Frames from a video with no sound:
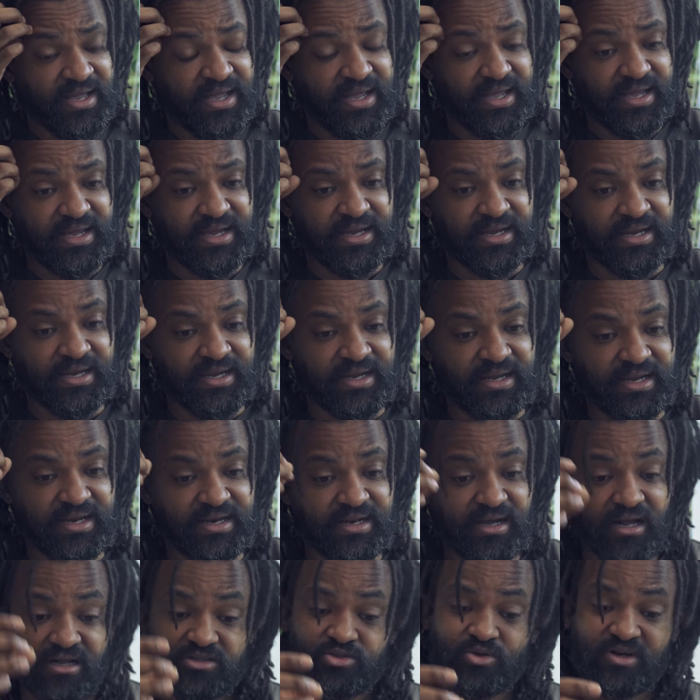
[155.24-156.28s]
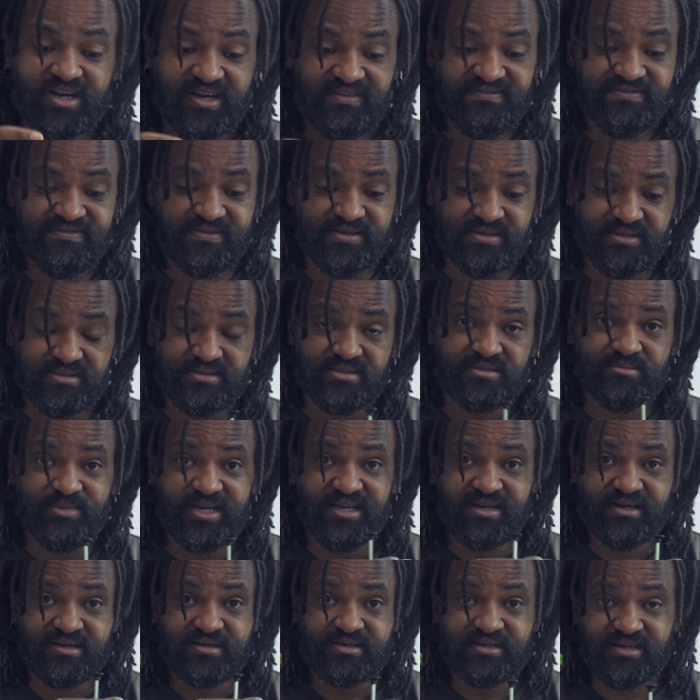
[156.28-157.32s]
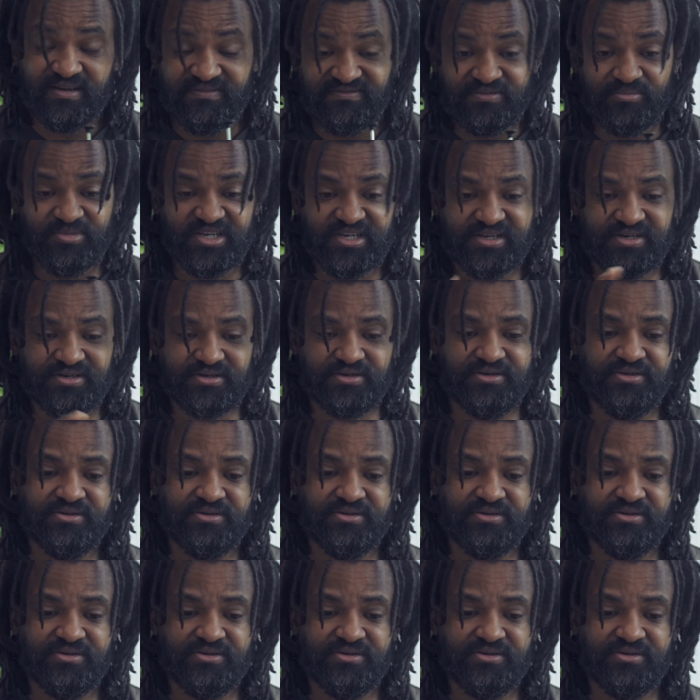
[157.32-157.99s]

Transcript: and also coffee. This is my coffee maker.